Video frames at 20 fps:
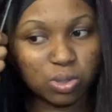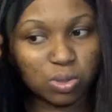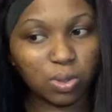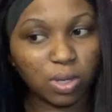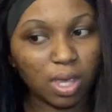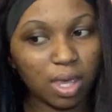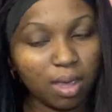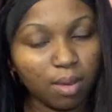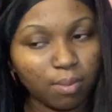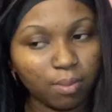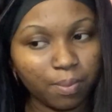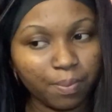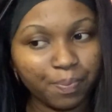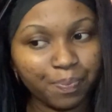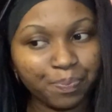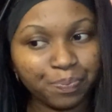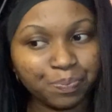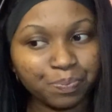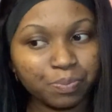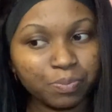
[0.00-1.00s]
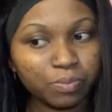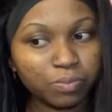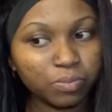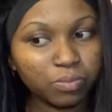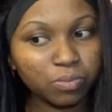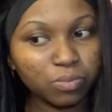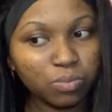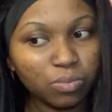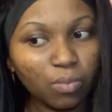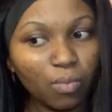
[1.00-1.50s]
to him,
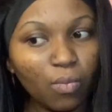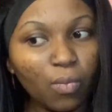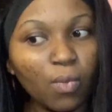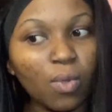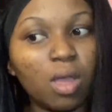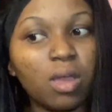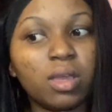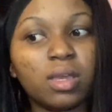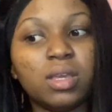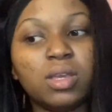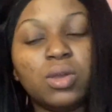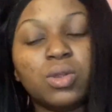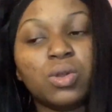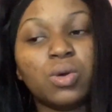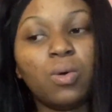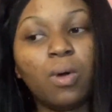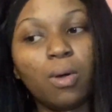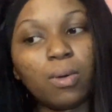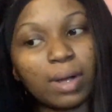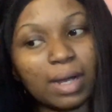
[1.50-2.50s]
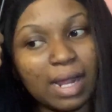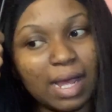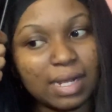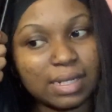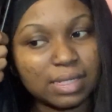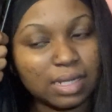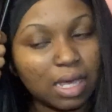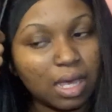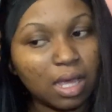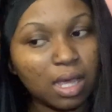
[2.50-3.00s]
you know,
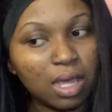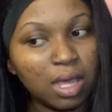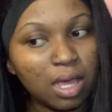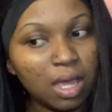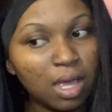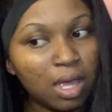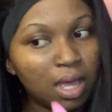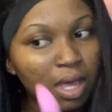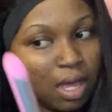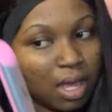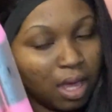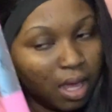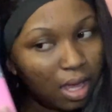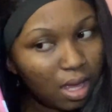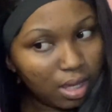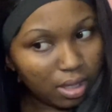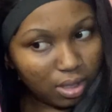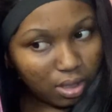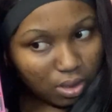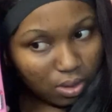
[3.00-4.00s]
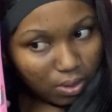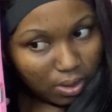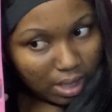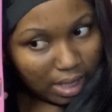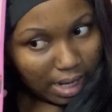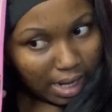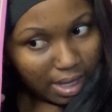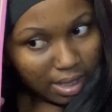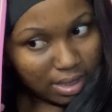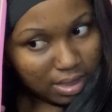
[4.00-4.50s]
he
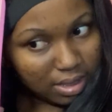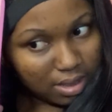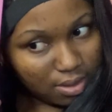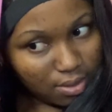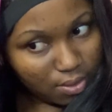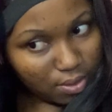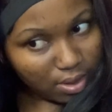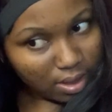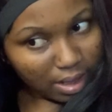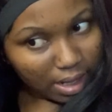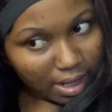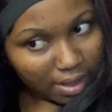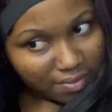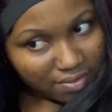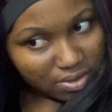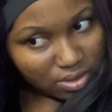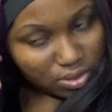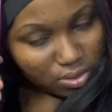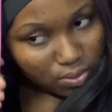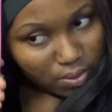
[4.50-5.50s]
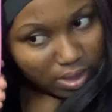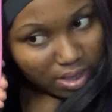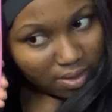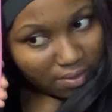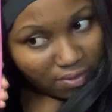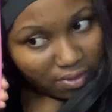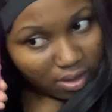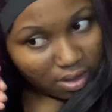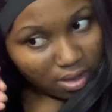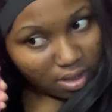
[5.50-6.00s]
likes you, he loves you,
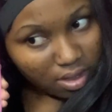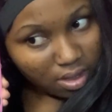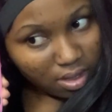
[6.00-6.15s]
whatever,